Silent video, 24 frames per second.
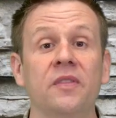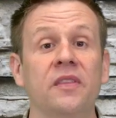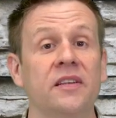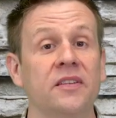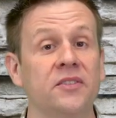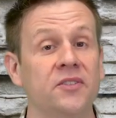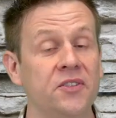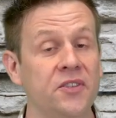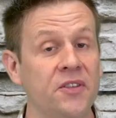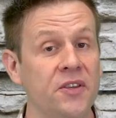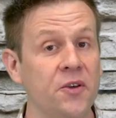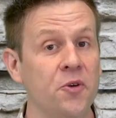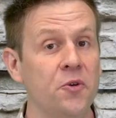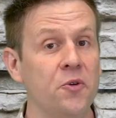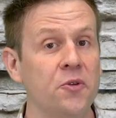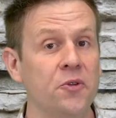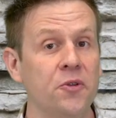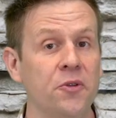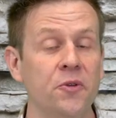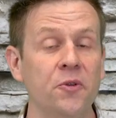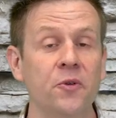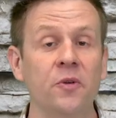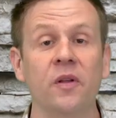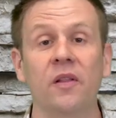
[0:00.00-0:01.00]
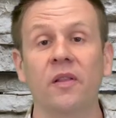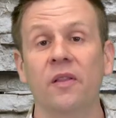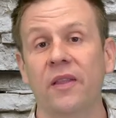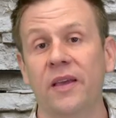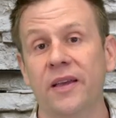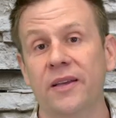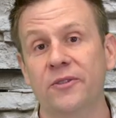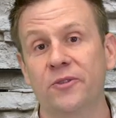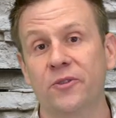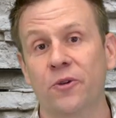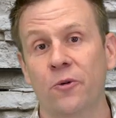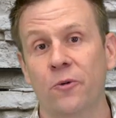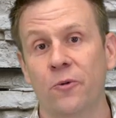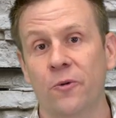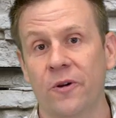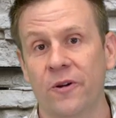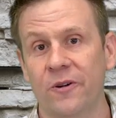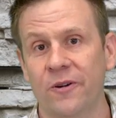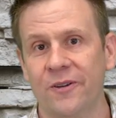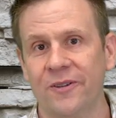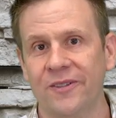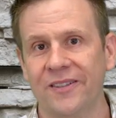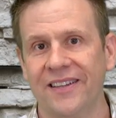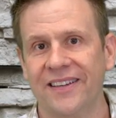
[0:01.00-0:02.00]
the CO2 laser
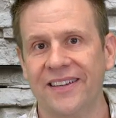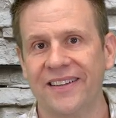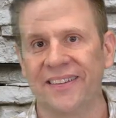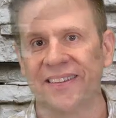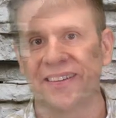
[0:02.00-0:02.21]
world.